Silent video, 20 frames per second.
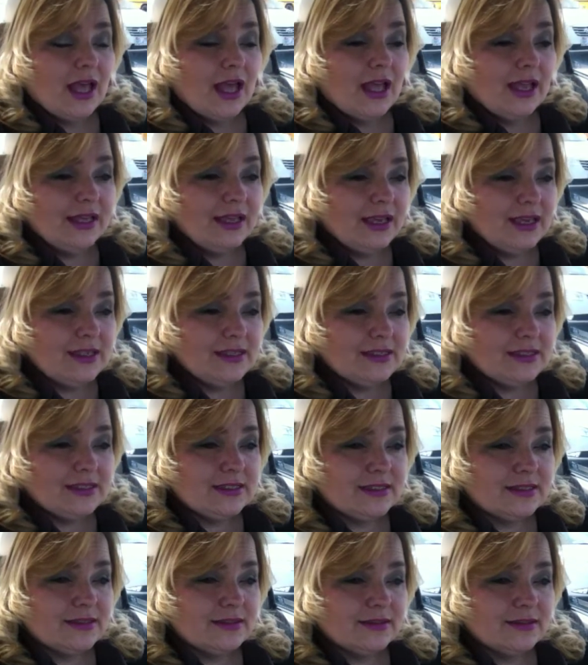I
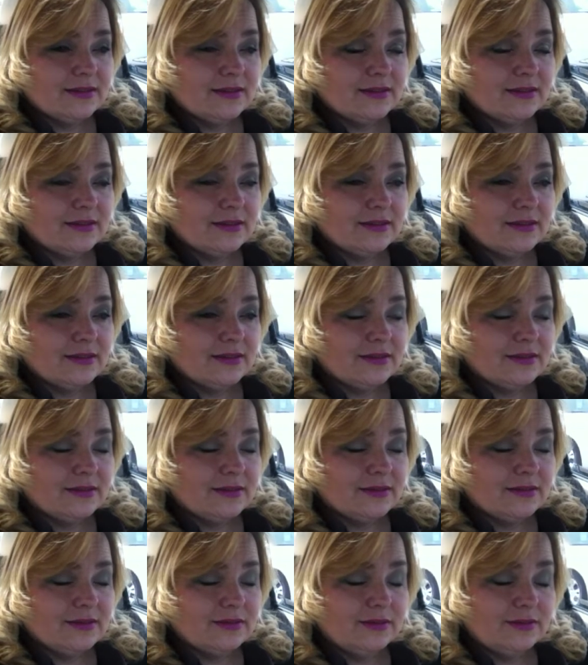guess
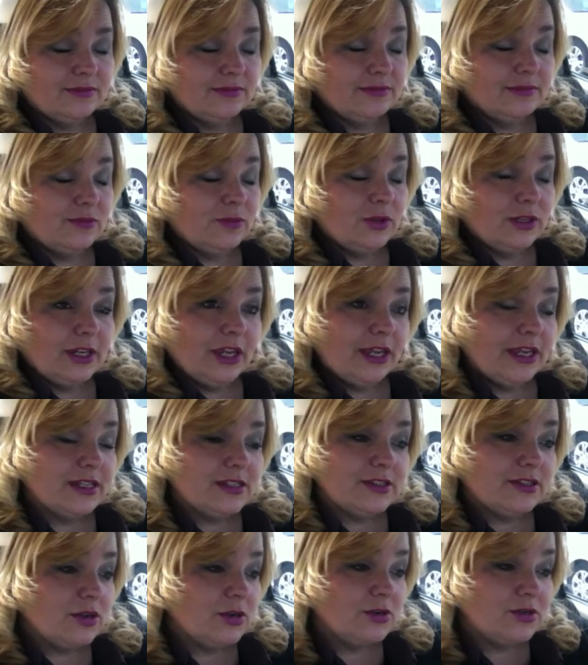when I
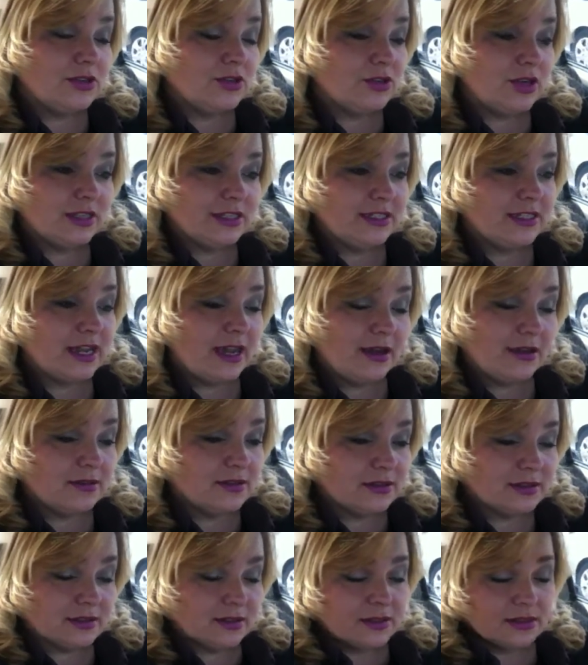get so stressed
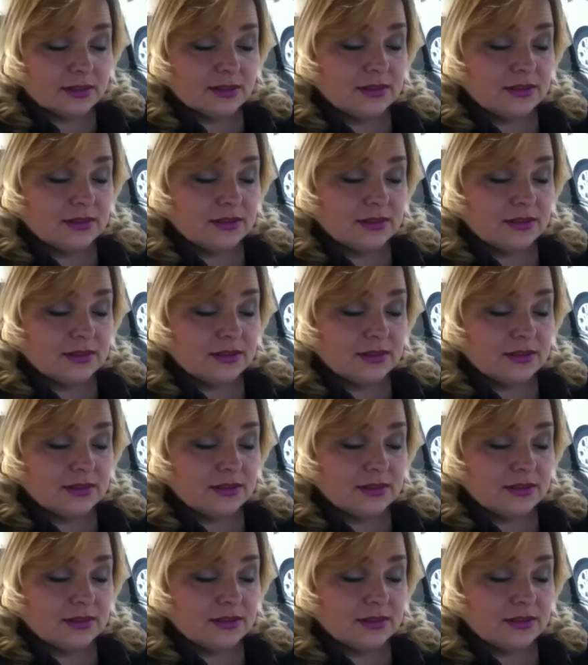out,